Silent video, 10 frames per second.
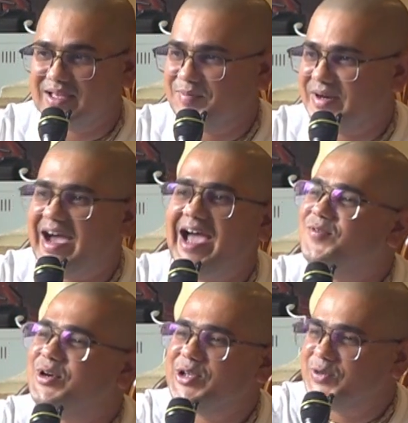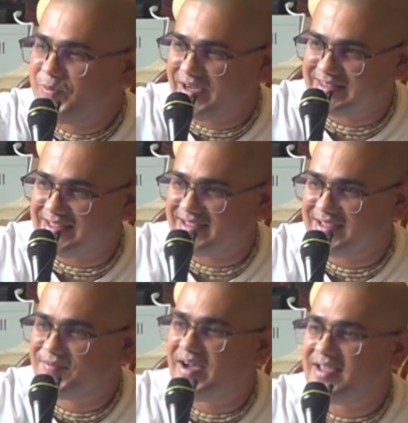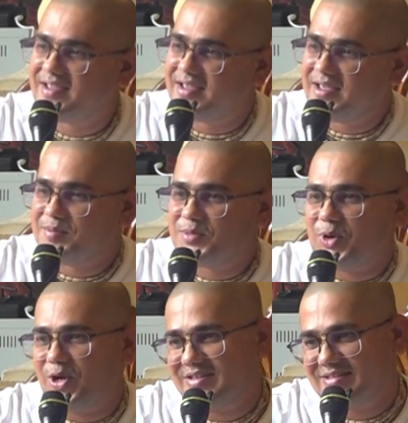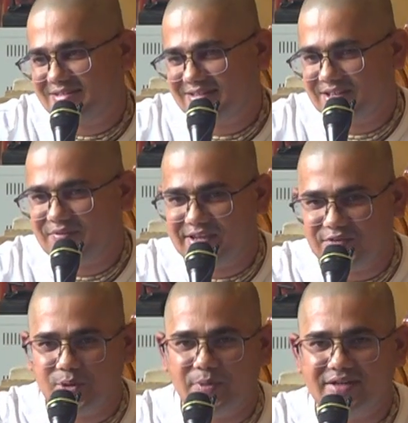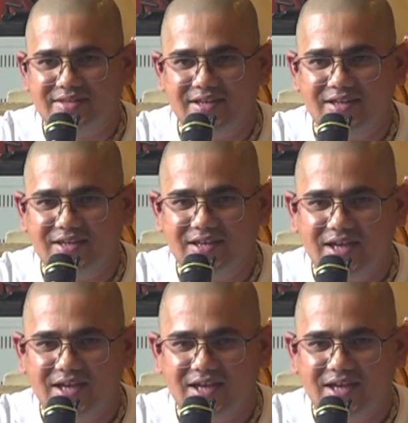but I won't give you bhakti. Why? Because if I give you bhakti,